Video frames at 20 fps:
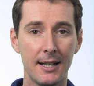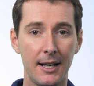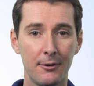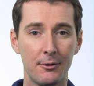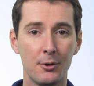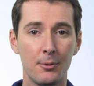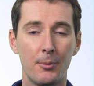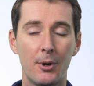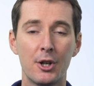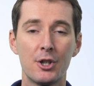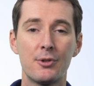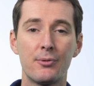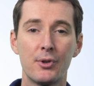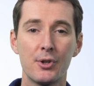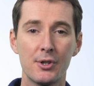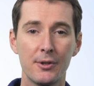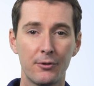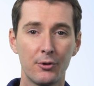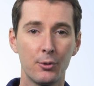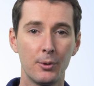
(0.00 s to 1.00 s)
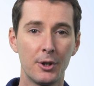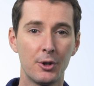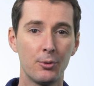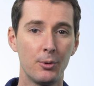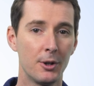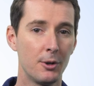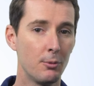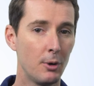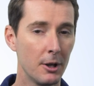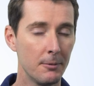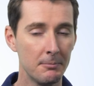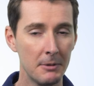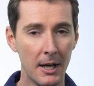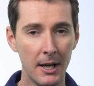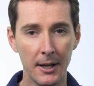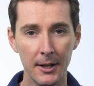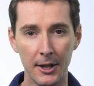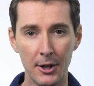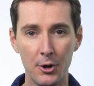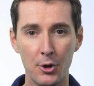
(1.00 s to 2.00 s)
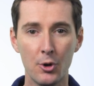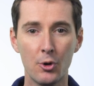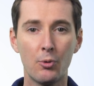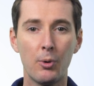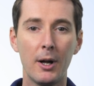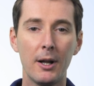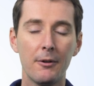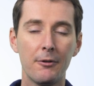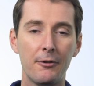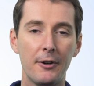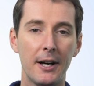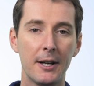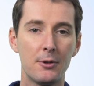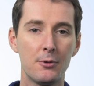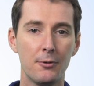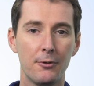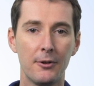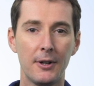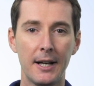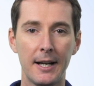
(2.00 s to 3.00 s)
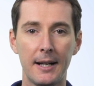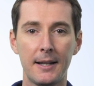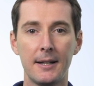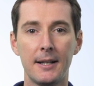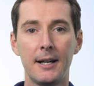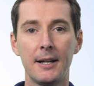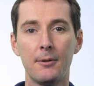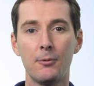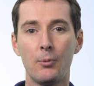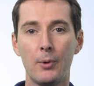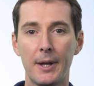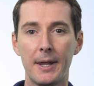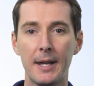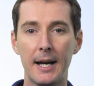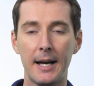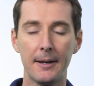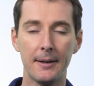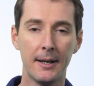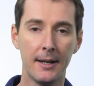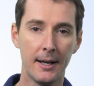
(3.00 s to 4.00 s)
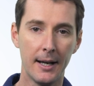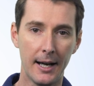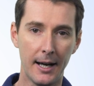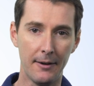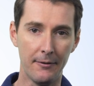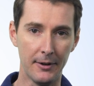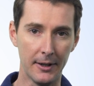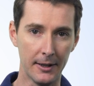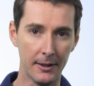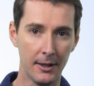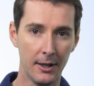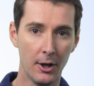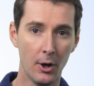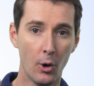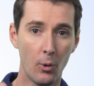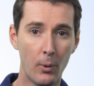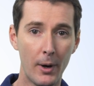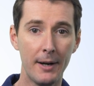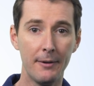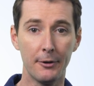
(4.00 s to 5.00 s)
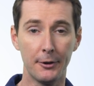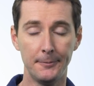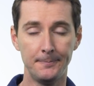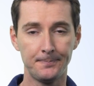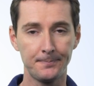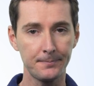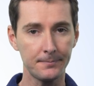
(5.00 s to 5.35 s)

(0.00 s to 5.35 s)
after March 1st of 2021, then you qualify to fly at night without having a waiver.